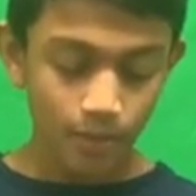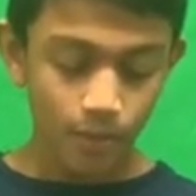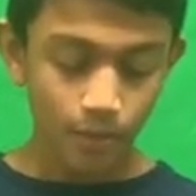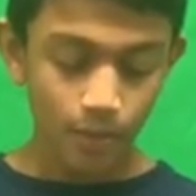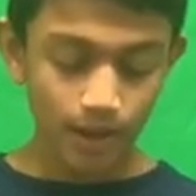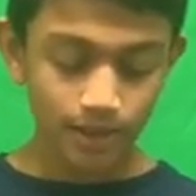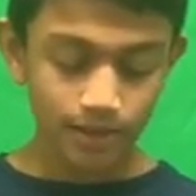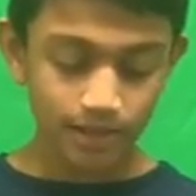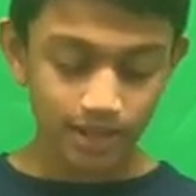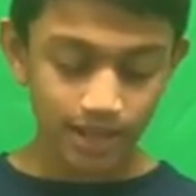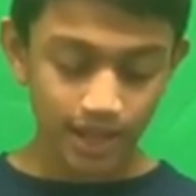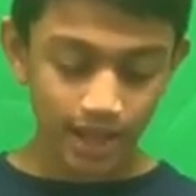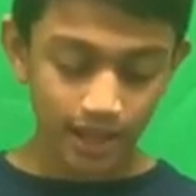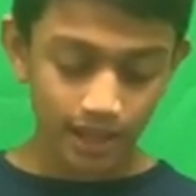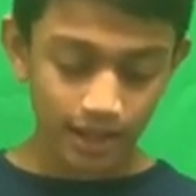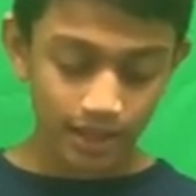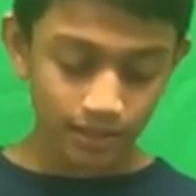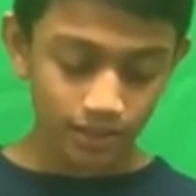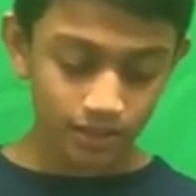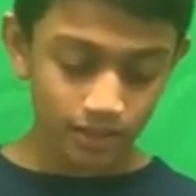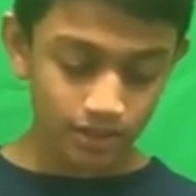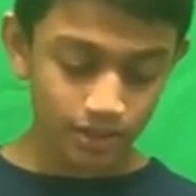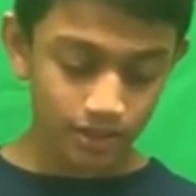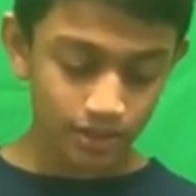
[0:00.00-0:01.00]

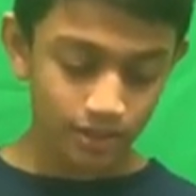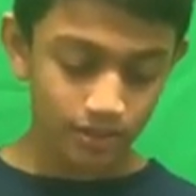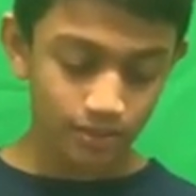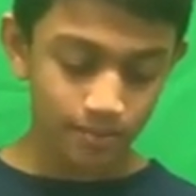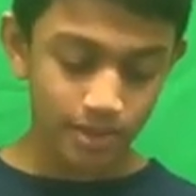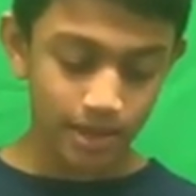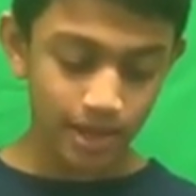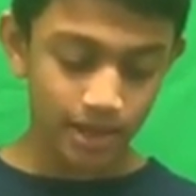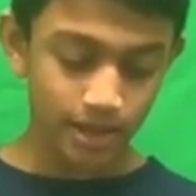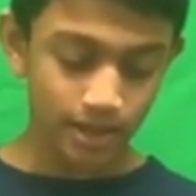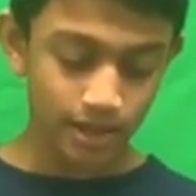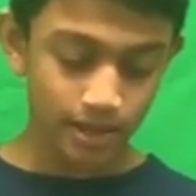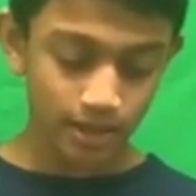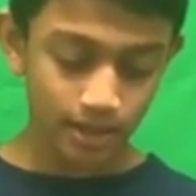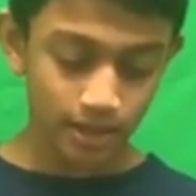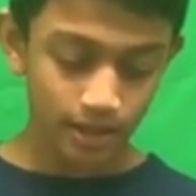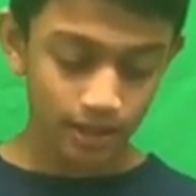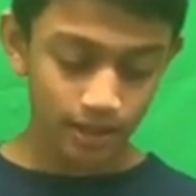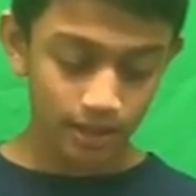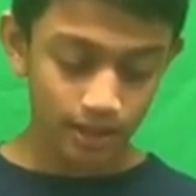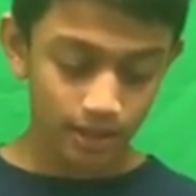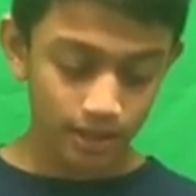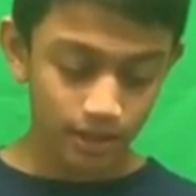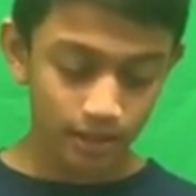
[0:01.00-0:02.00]
Wednesday, there's going to be
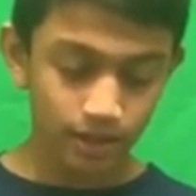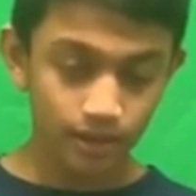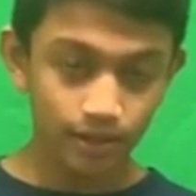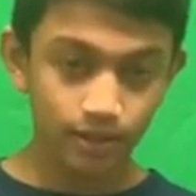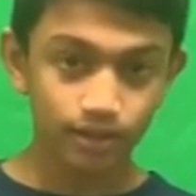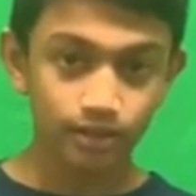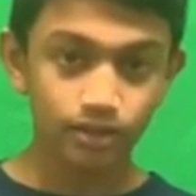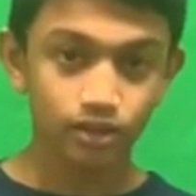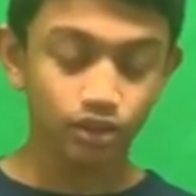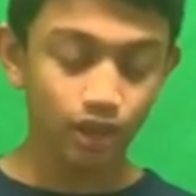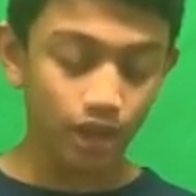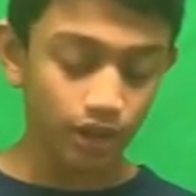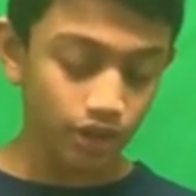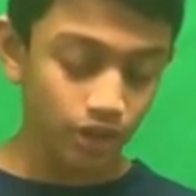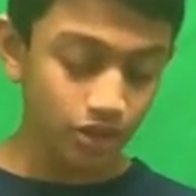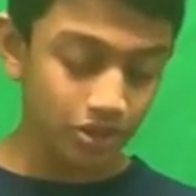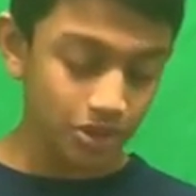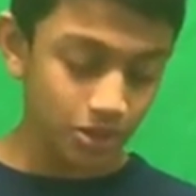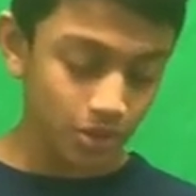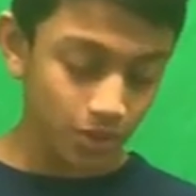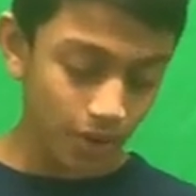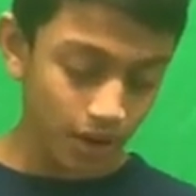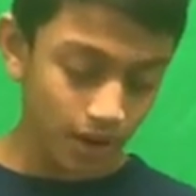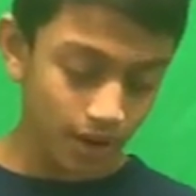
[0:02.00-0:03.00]
a
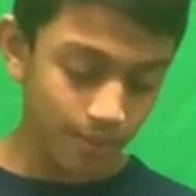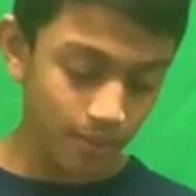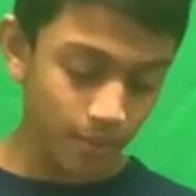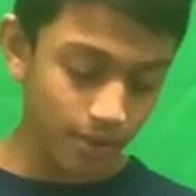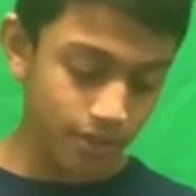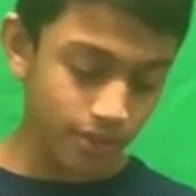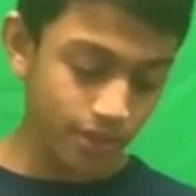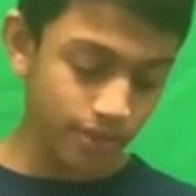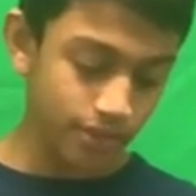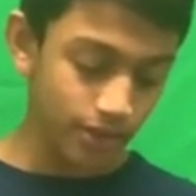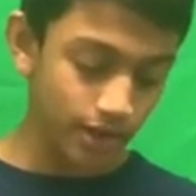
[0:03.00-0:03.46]
thunderstorm with a